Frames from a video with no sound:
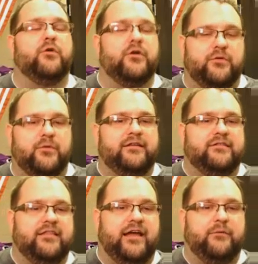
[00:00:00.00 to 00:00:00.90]
the
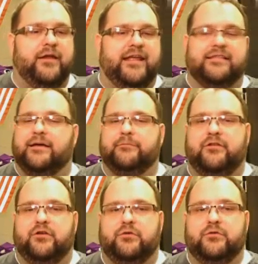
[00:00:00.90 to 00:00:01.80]
reason that we need them
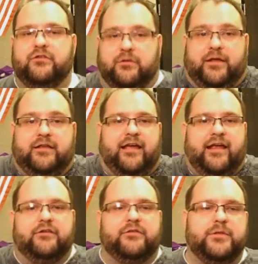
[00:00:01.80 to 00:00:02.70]
to
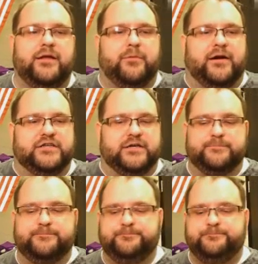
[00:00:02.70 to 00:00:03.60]
handle the blood pressure.
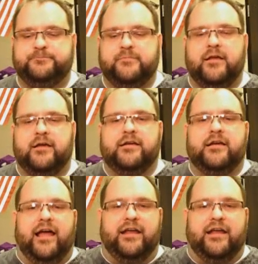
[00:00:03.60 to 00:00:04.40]
And